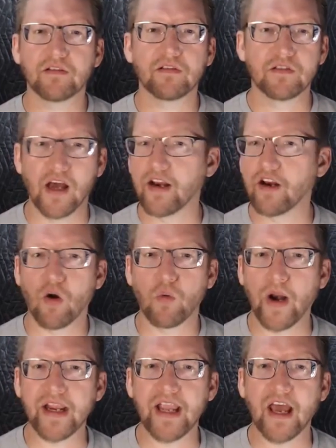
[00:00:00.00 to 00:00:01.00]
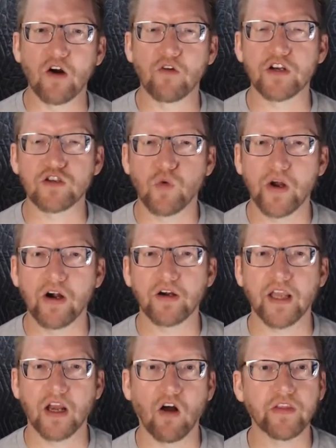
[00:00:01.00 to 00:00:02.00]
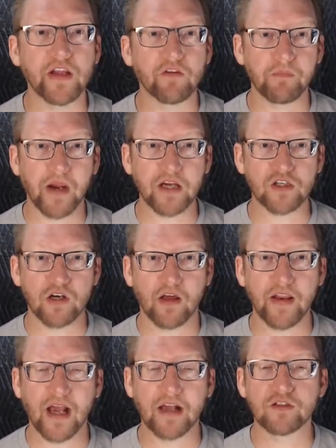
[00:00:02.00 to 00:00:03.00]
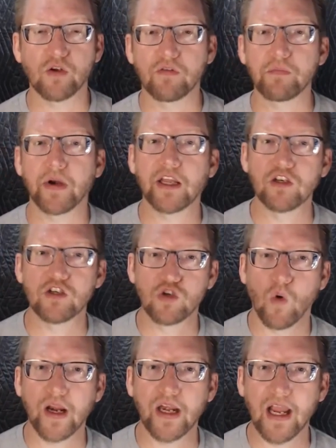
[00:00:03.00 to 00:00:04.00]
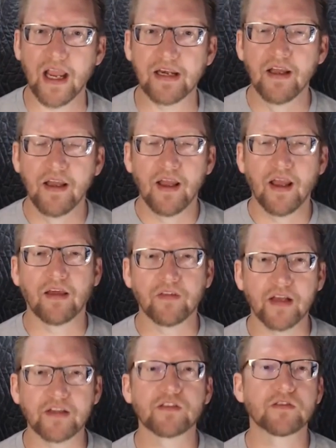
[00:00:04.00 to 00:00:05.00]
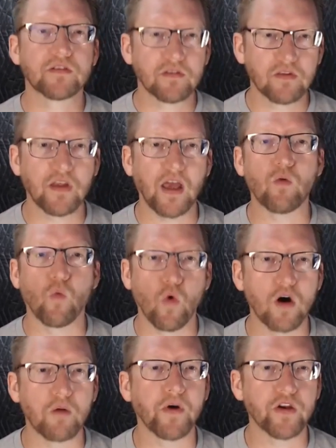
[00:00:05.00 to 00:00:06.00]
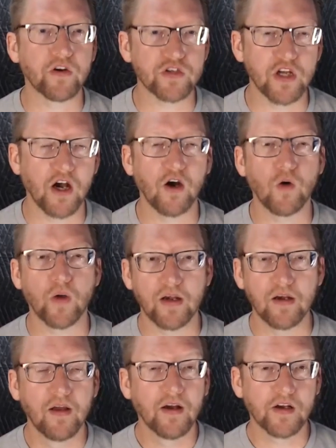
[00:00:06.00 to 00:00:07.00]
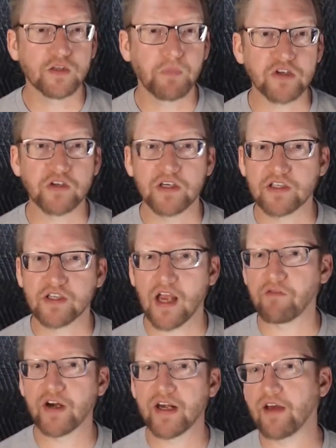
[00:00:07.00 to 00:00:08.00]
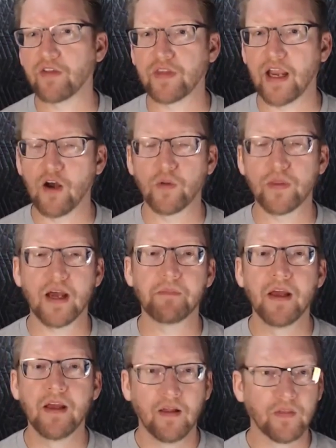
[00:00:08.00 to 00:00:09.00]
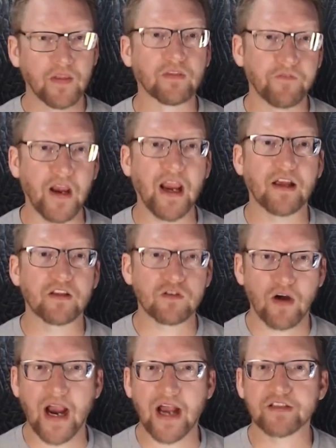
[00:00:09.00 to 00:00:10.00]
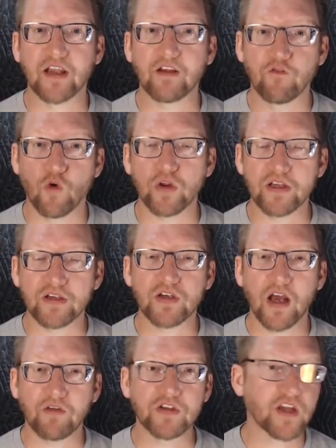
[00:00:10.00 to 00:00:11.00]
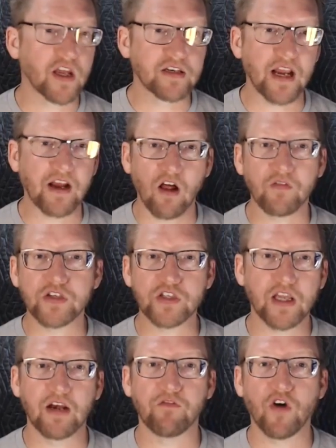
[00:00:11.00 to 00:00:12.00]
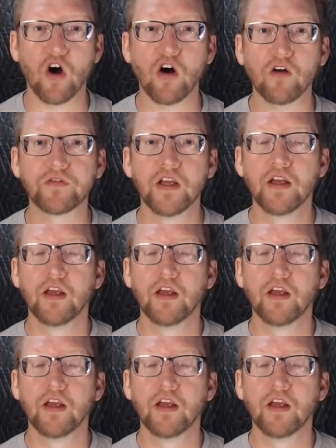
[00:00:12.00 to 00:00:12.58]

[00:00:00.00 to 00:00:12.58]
done it already, head over to Twitter, get all the information on that so everybody can join in. And let's let Warner Brothers know, and especially Discovery now that they own them, that the fans are asking for this stuff. It's going to take all of us to get involved